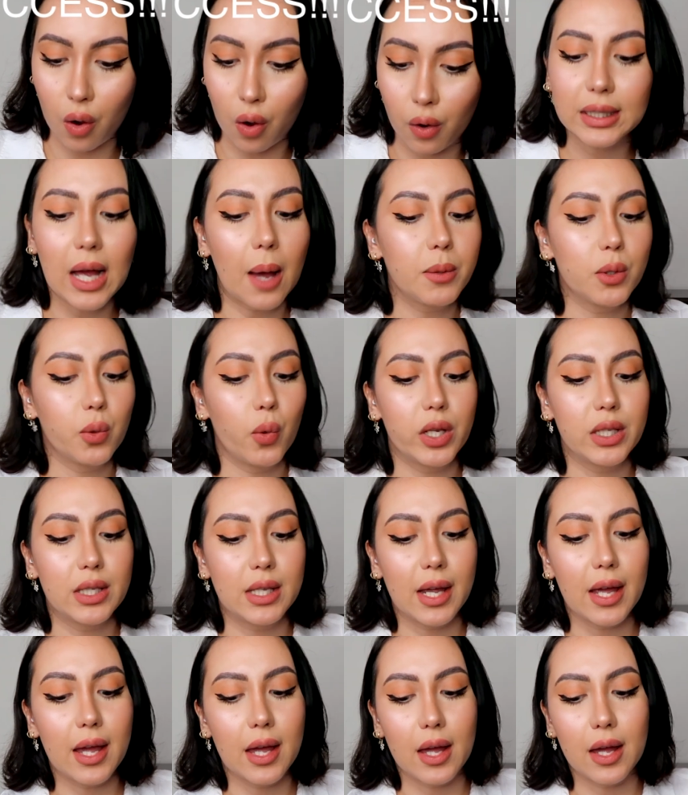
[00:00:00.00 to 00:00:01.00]
stops one
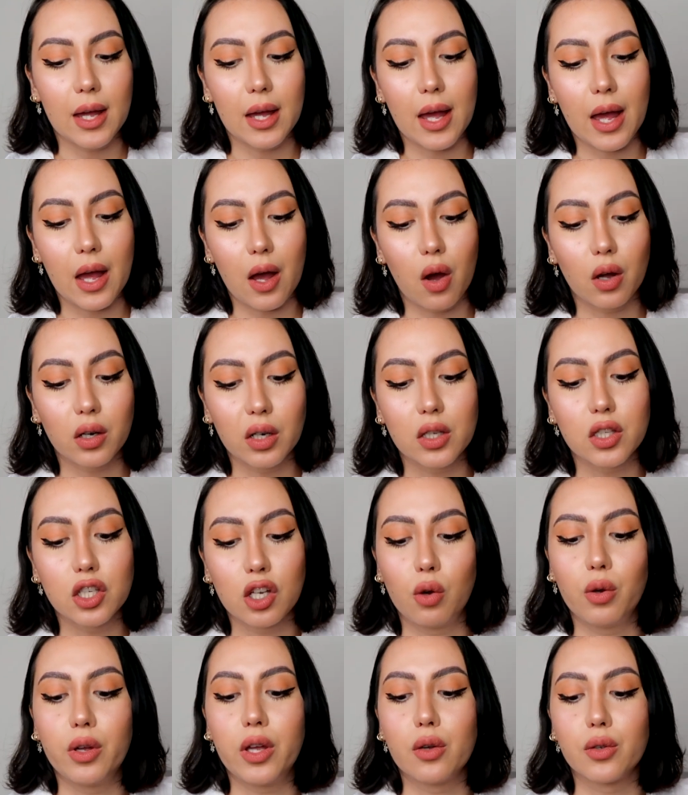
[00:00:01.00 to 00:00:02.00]
day on a
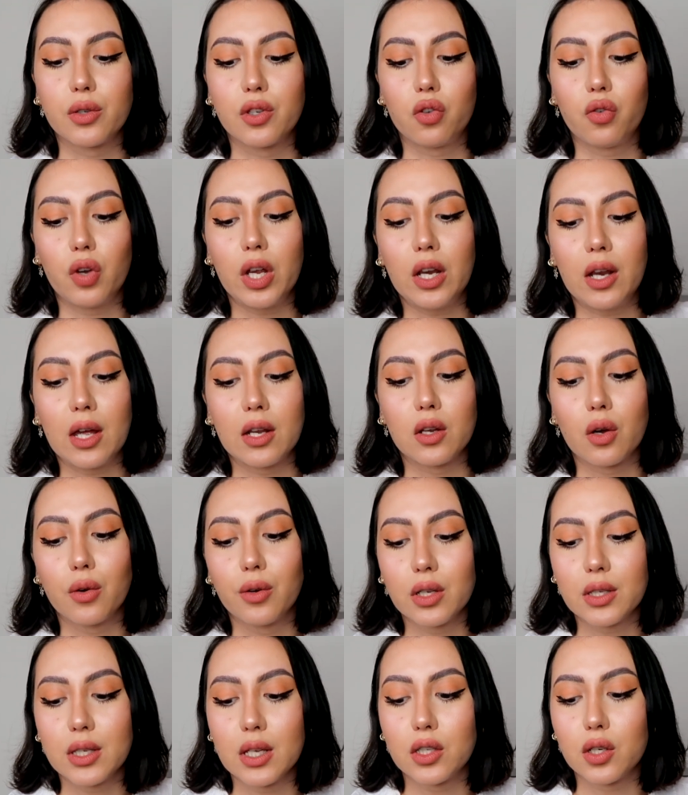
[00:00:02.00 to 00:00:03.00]
Tokyo street and
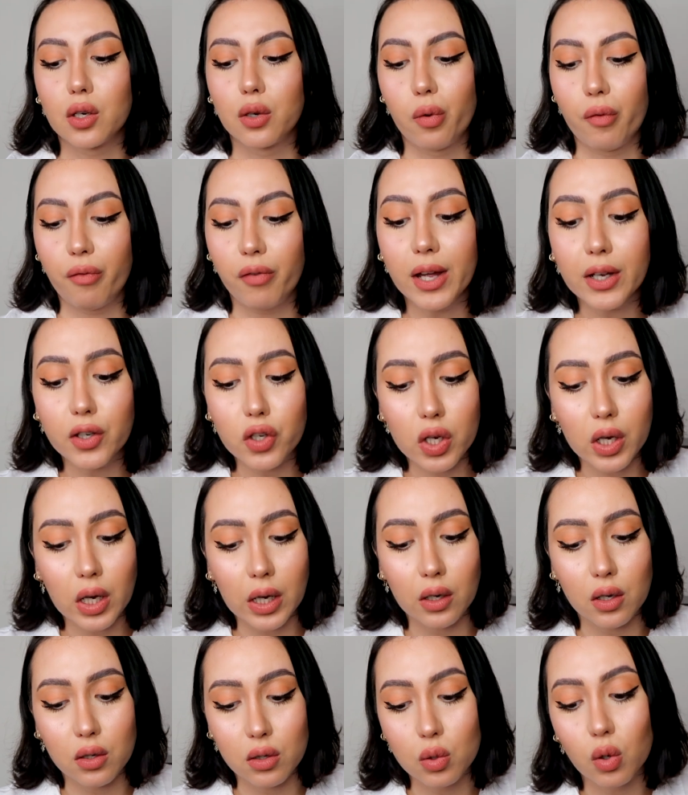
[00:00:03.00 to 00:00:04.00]
notices her reflection
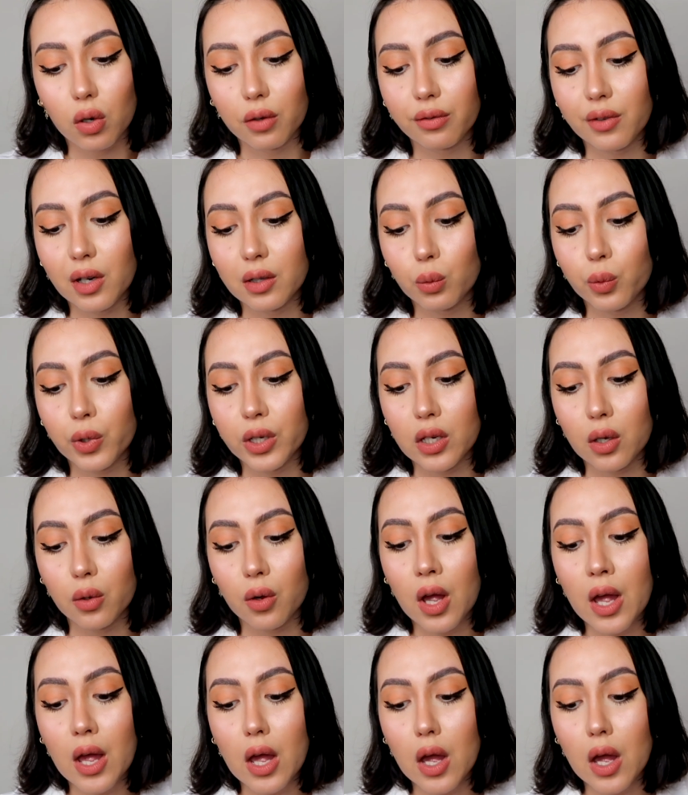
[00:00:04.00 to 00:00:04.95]
in a storefront window,